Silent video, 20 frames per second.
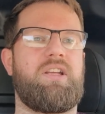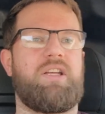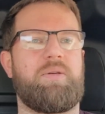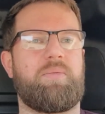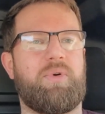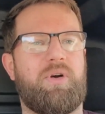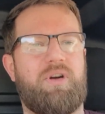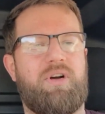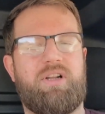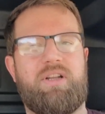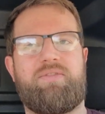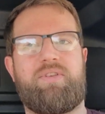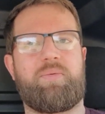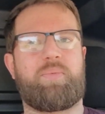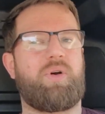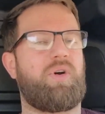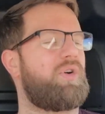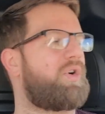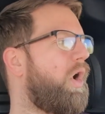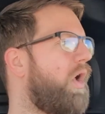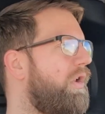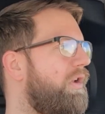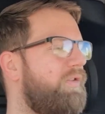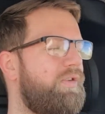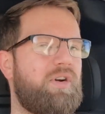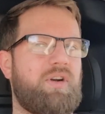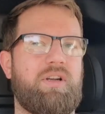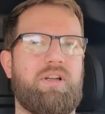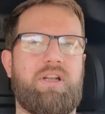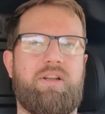But if you put a collar
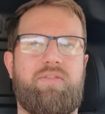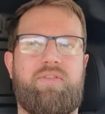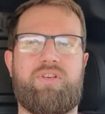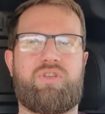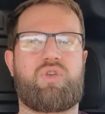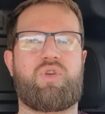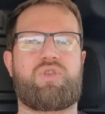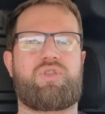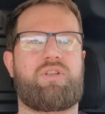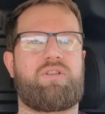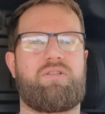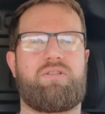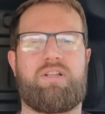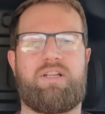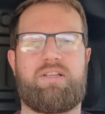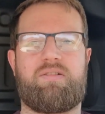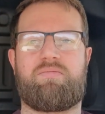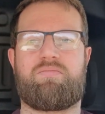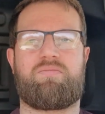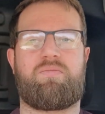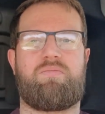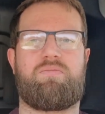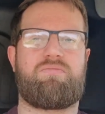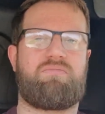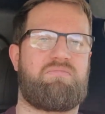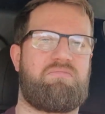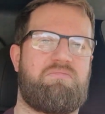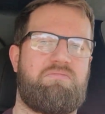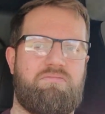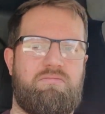on, if he's just like
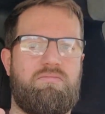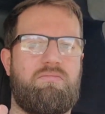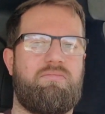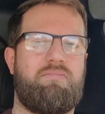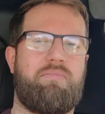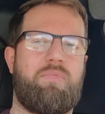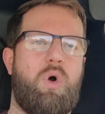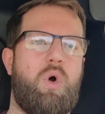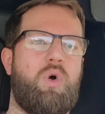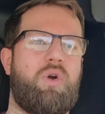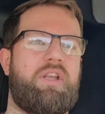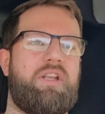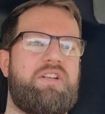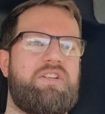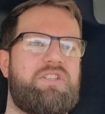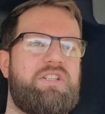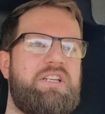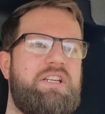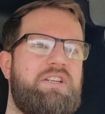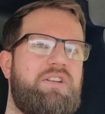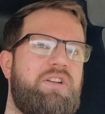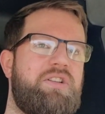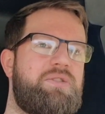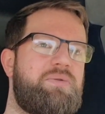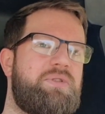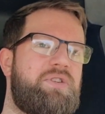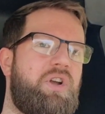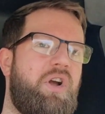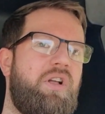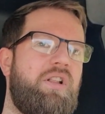hooking his lead onto
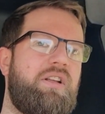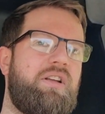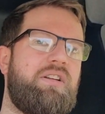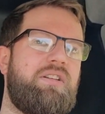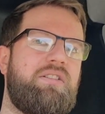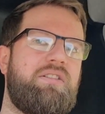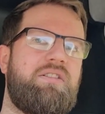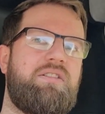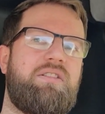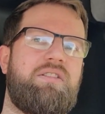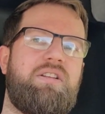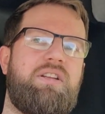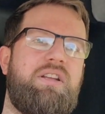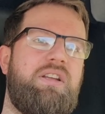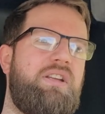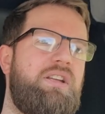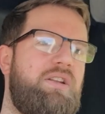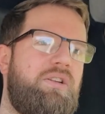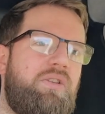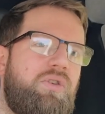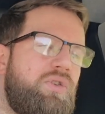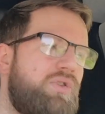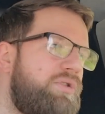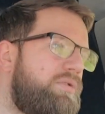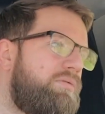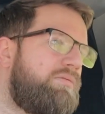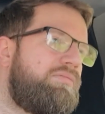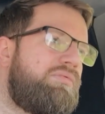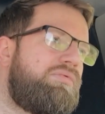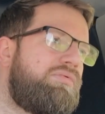his collar, he just,
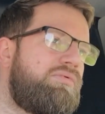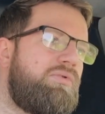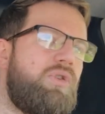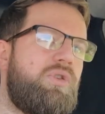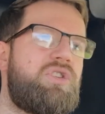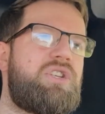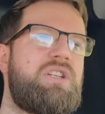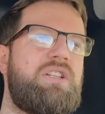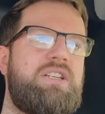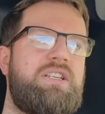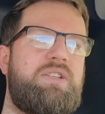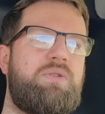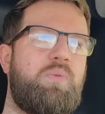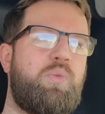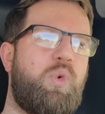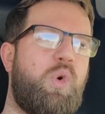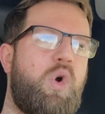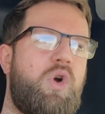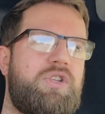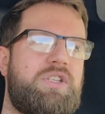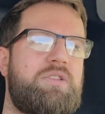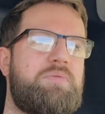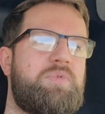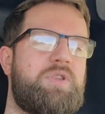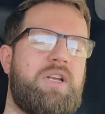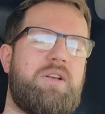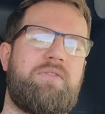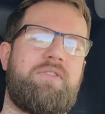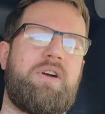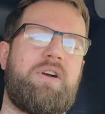until he wears
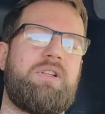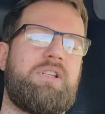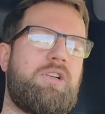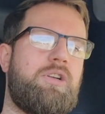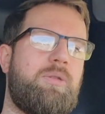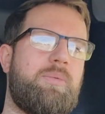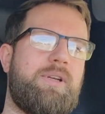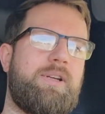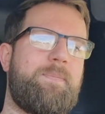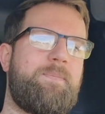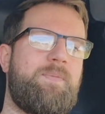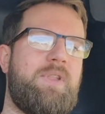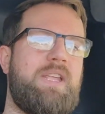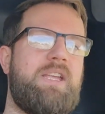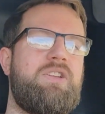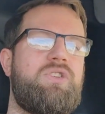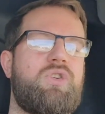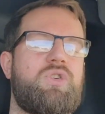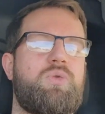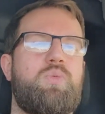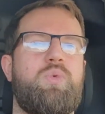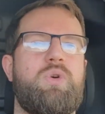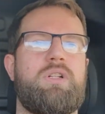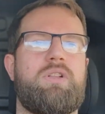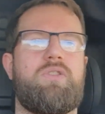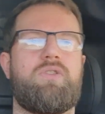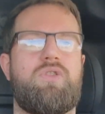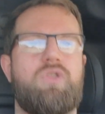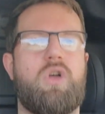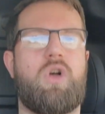himself out a little bit, he just
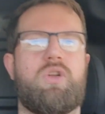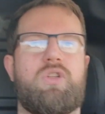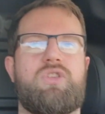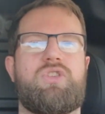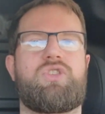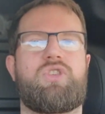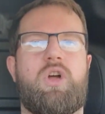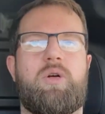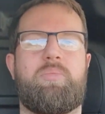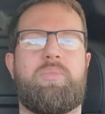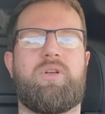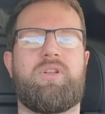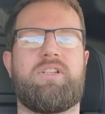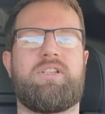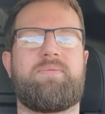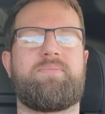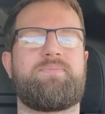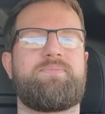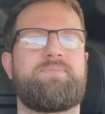will not stop pulling.